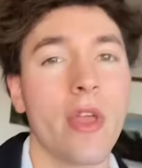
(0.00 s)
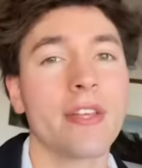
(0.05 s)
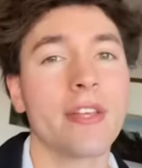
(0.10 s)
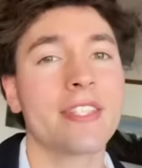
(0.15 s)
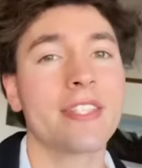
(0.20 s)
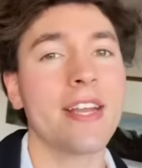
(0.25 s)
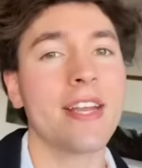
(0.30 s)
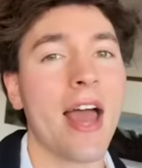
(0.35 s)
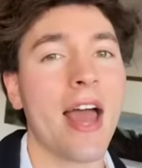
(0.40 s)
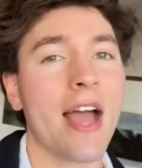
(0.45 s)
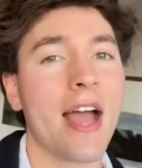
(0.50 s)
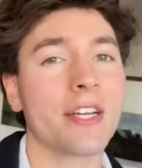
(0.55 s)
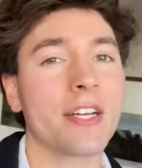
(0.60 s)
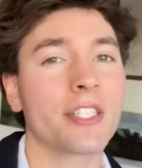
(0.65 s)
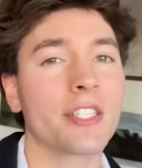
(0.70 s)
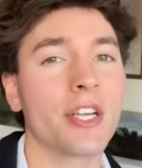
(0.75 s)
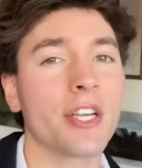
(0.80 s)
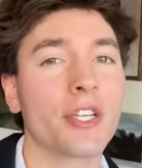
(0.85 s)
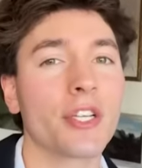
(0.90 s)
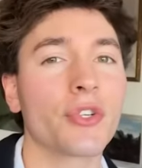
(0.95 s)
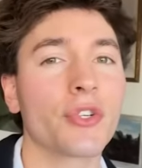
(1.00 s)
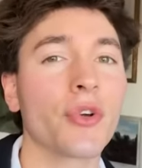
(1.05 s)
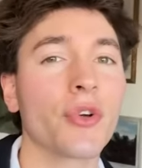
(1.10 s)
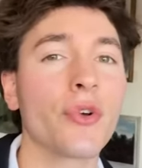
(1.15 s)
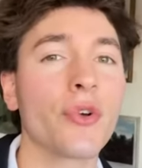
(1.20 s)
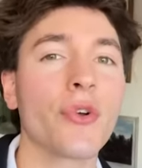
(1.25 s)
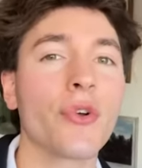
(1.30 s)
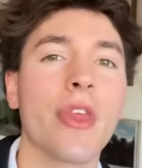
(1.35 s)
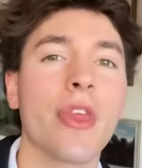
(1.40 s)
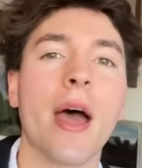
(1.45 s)
Is it actually
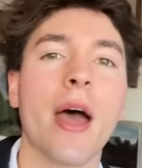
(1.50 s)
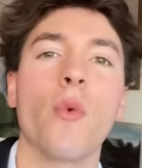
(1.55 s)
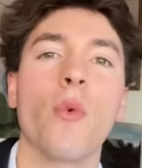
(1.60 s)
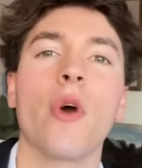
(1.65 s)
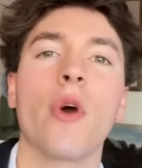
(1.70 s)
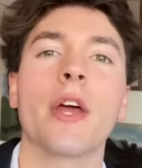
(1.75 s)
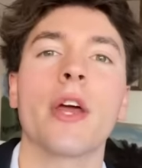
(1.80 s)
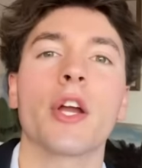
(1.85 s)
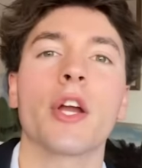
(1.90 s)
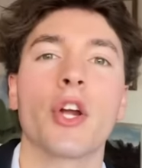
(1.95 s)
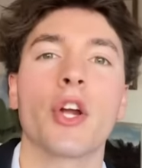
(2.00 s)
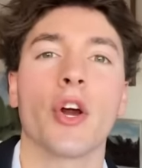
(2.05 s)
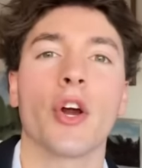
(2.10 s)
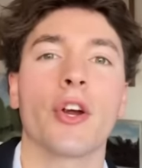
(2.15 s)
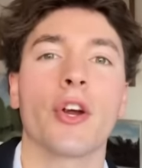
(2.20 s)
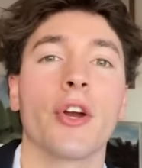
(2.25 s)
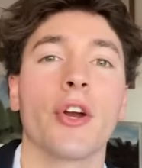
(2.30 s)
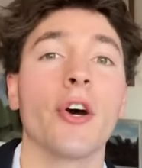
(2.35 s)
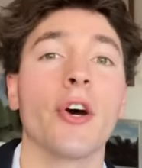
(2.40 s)
true that when a girl...